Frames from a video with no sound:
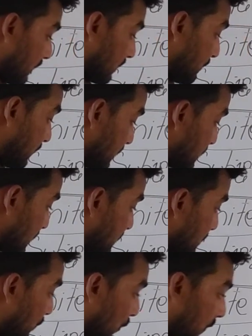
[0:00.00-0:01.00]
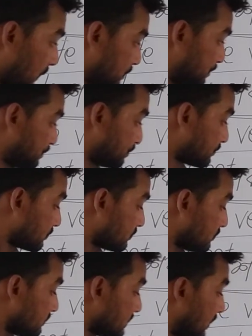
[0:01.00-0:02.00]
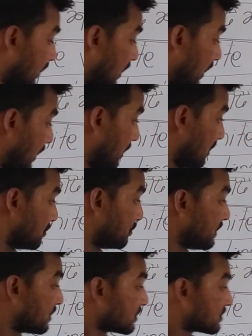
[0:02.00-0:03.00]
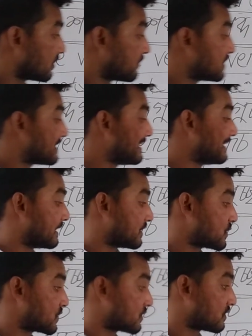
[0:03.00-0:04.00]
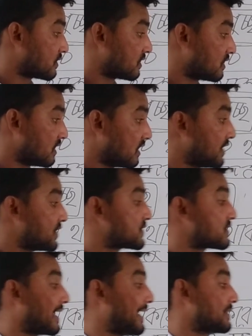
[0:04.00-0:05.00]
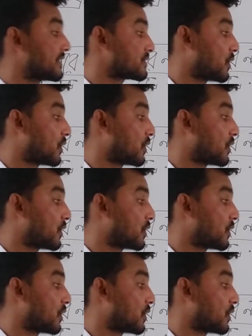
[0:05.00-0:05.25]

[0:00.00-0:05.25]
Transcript: The first example: because of his illness, he stayed at